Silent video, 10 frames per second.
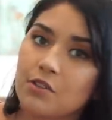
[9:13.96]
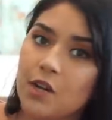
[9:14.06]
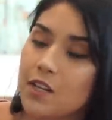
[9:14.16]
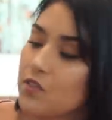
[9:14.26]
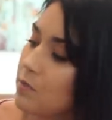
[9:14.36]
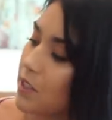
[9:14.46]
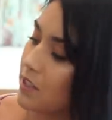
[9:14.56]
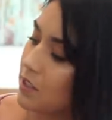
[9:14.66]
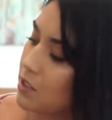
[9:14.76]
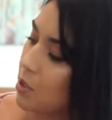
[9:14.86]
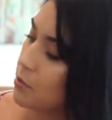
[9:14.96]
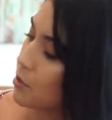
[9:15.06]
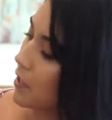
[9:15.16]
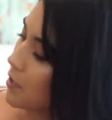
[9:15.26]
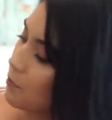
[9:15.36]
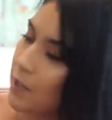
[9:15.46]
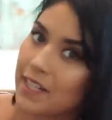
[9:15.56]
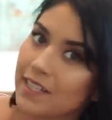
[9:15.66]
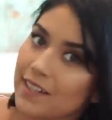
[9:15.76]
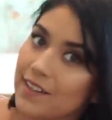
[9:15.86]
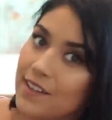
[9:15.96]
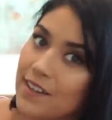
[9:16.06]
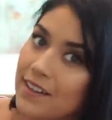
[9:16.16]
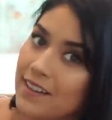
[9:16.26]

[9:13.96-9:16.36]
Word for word: grow out of them because his toes are like right here.